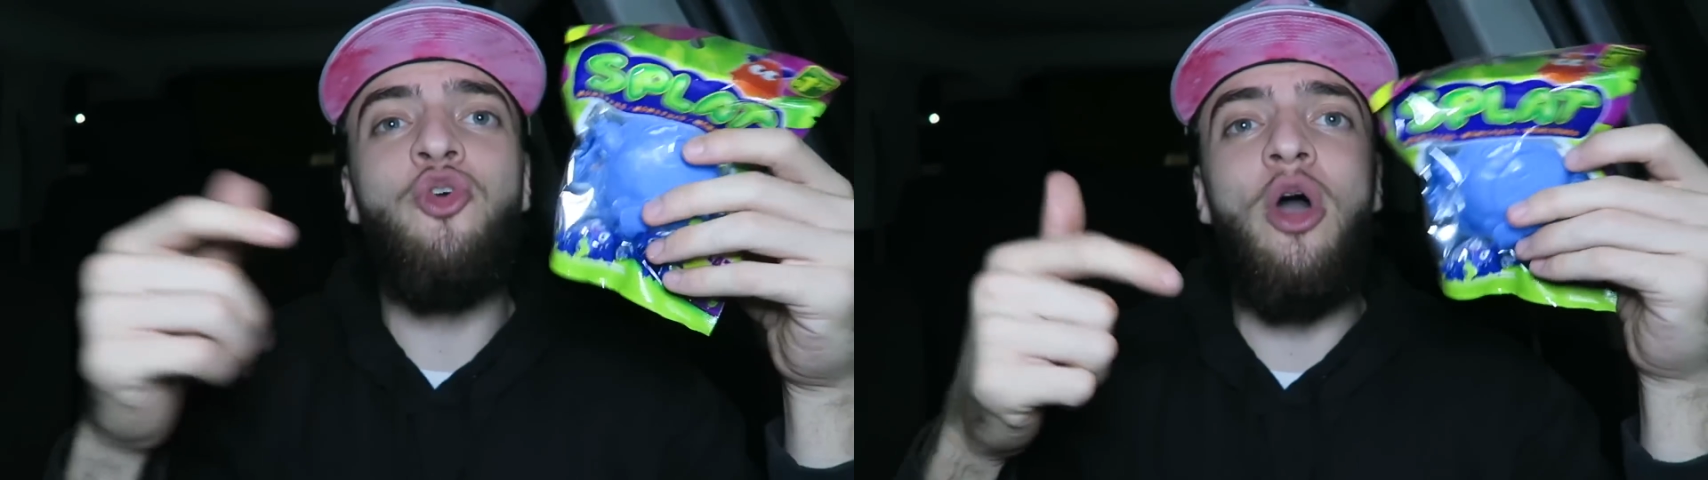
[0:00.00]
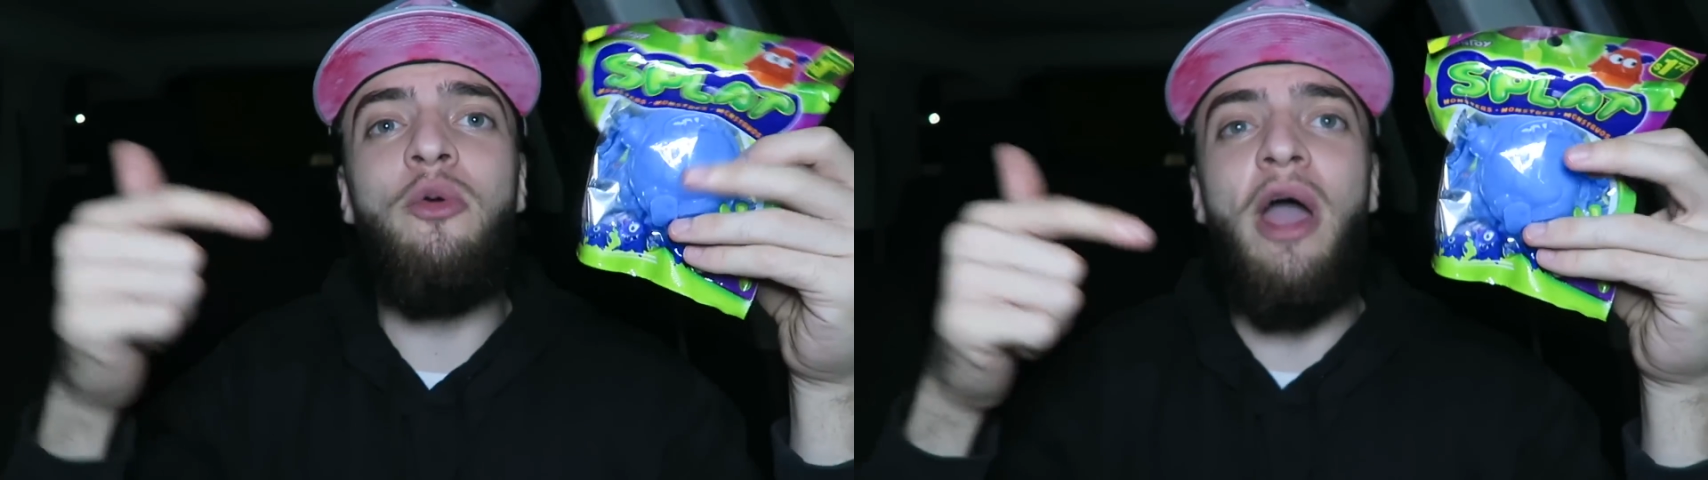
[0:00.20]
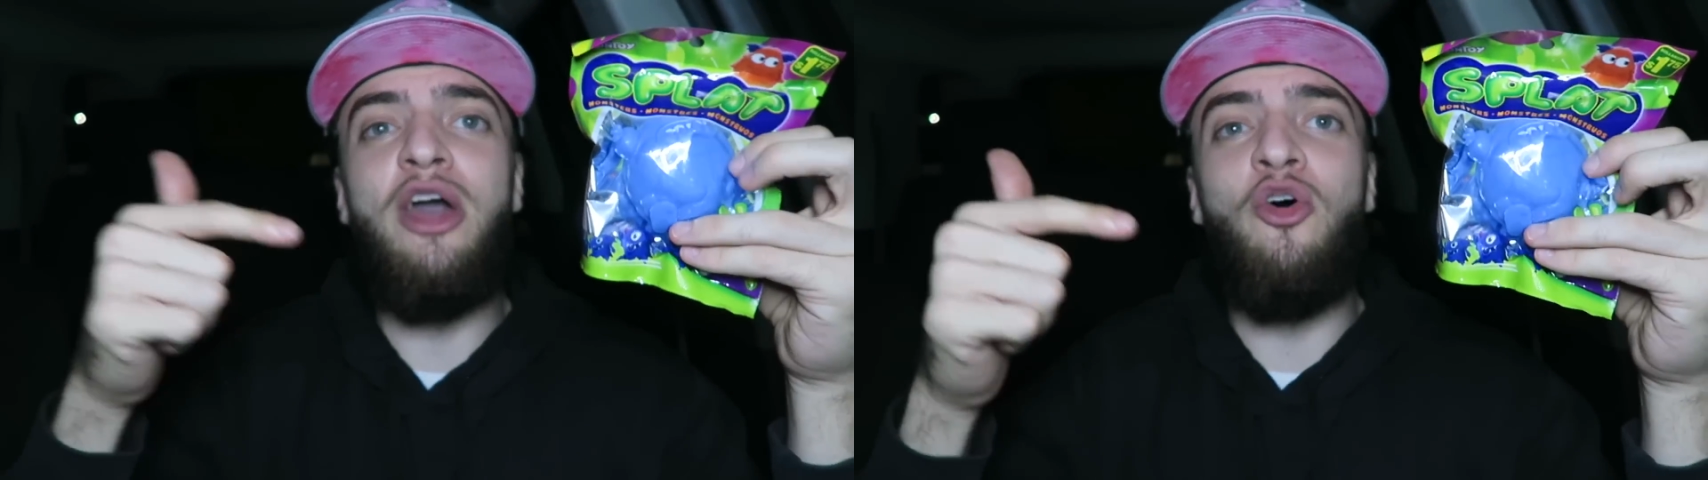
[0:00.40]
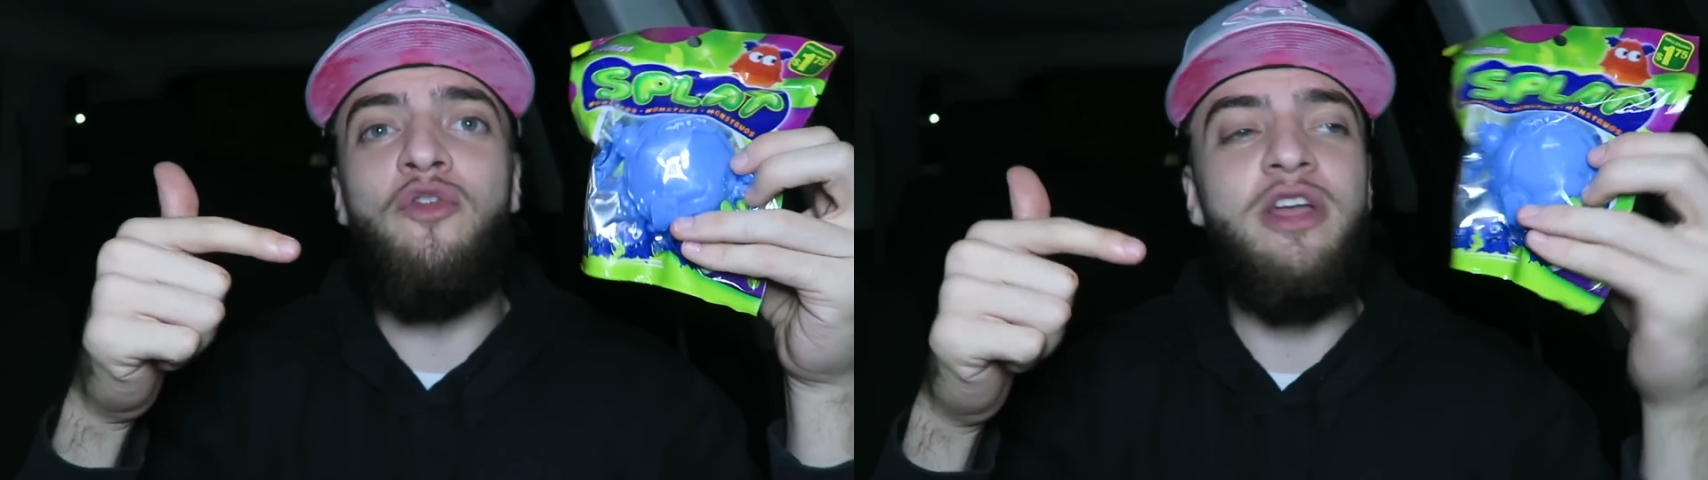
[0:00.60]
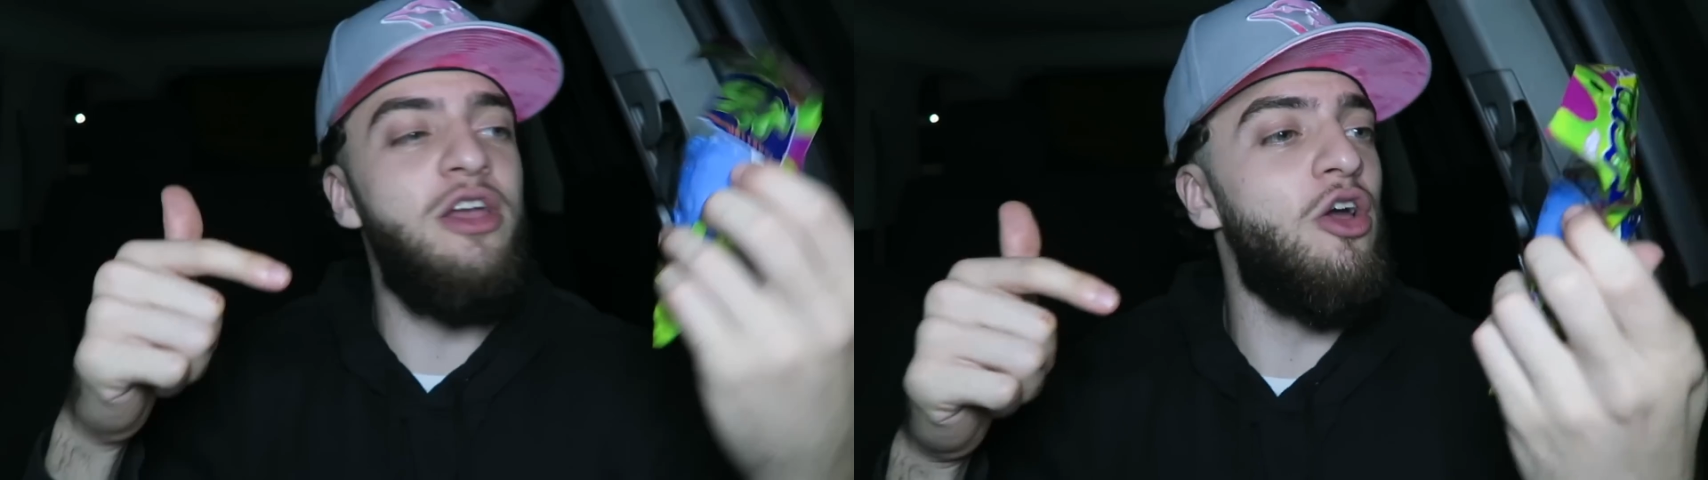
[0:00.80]
toy right
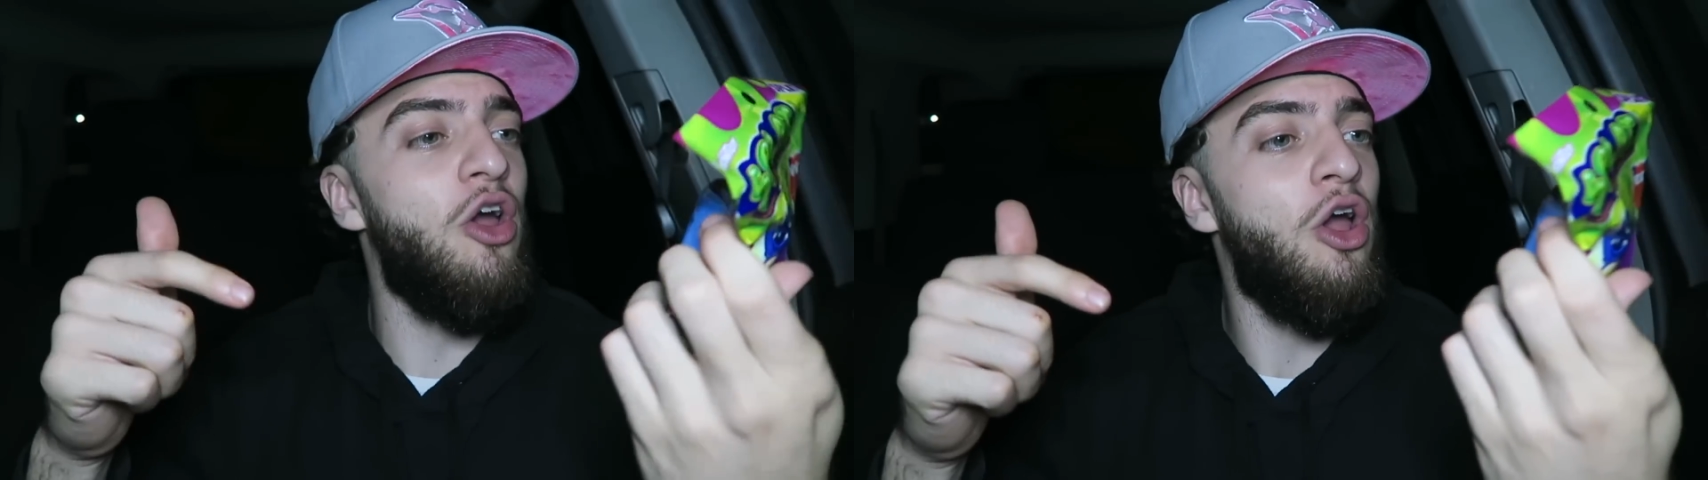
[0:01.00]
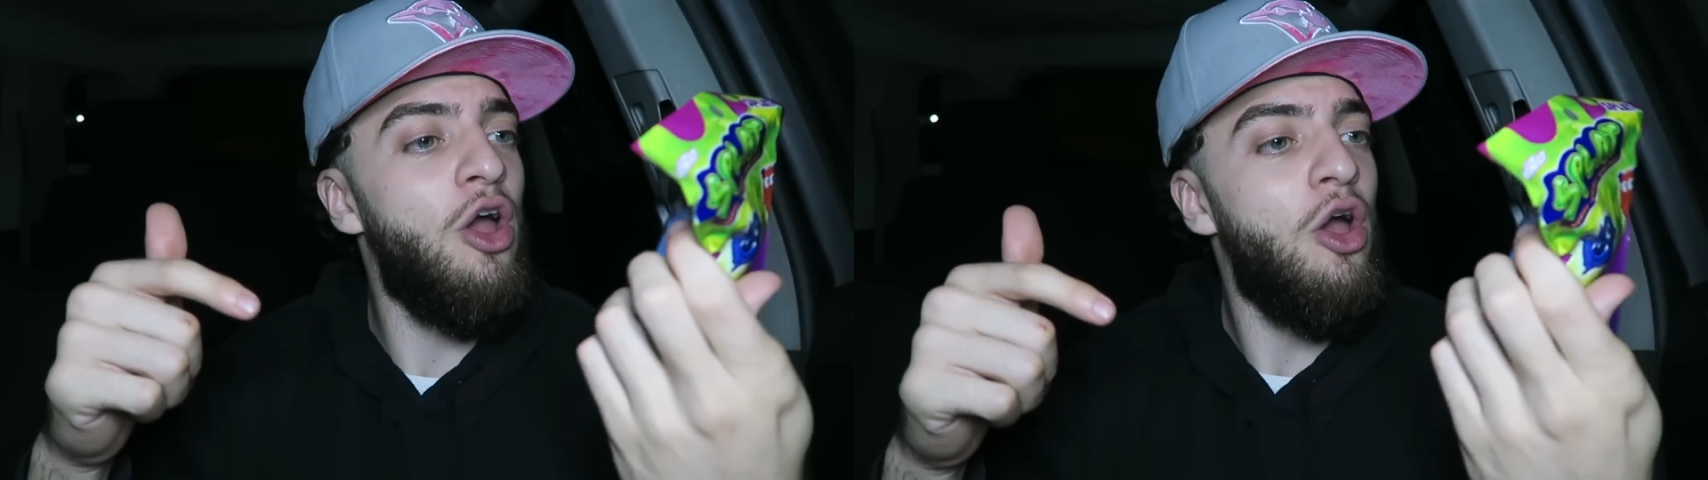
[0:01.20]
over here.